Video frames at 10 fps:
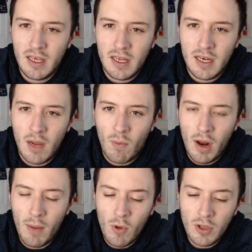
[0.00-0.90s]
Now what
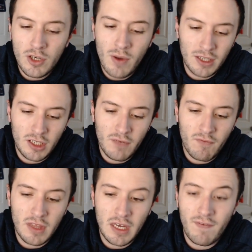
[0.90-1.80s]
I'm going to do actually
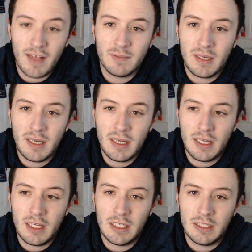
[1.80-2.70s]
for the defenseman
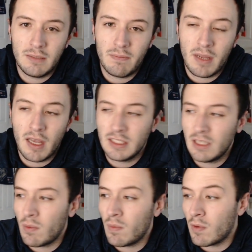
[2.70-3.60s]
is, because there
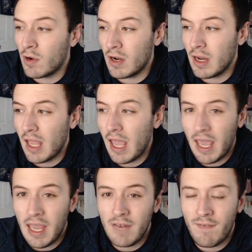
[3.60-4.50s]
were
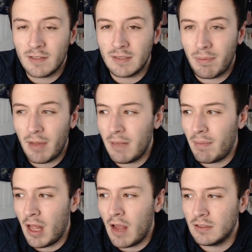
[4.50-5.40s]
8 defensemen that played in
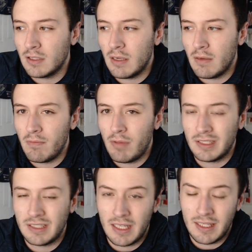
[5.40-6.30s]
playoffs,
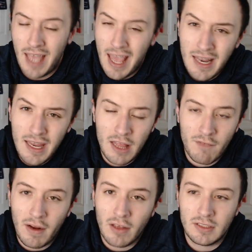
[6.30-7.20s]
plus 10 in the
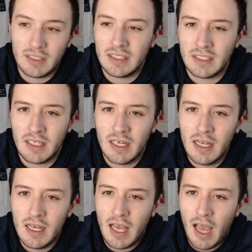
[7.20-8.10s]
regular season,
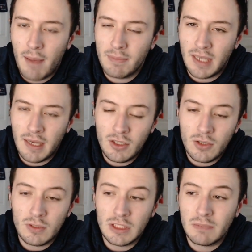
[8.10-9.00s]
I'm trying
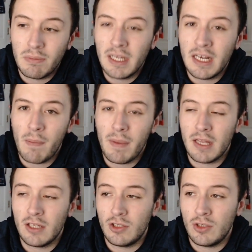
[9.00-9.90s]
to split it up
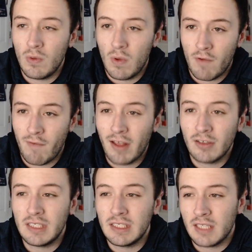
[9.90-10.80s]
into a regular
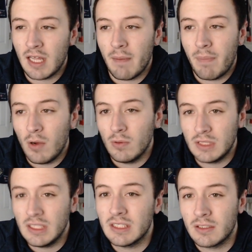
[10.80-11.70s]
season and a
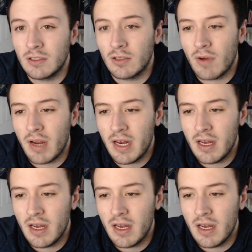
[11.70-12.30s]
postseason grade.